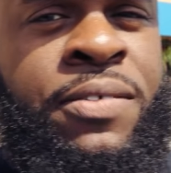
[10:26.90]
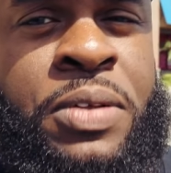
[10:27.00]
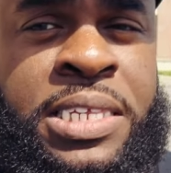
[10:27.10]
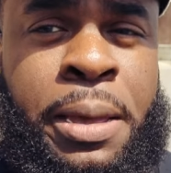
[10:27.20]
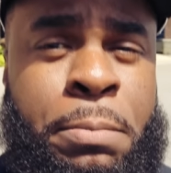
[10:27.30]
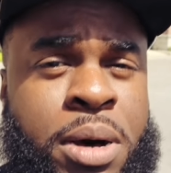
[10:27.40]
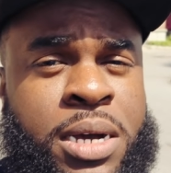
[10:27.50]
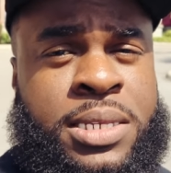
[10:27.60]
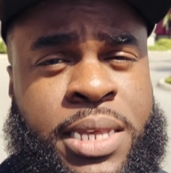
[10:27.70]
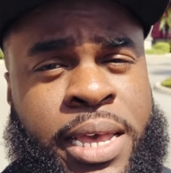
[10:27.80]
there for 10
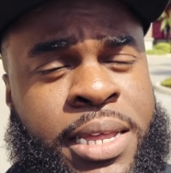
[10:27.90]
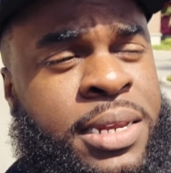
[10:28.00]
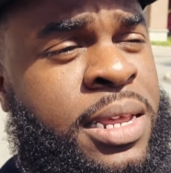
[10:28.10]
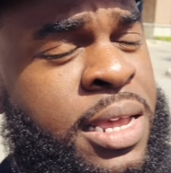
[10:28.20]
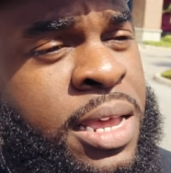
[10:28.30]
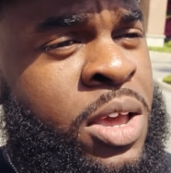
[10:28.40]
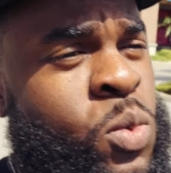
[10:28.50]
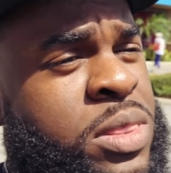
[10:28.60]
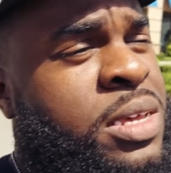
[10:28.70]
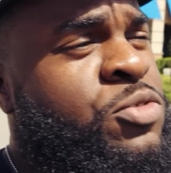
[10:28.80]
bucks, and
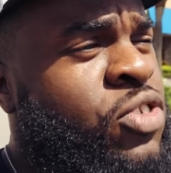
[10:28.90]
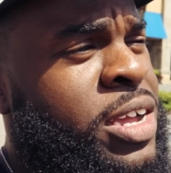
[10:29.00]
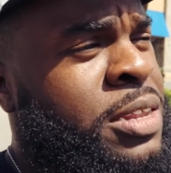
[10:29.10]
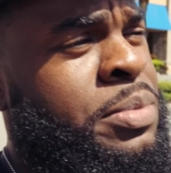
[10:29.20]
with him trying to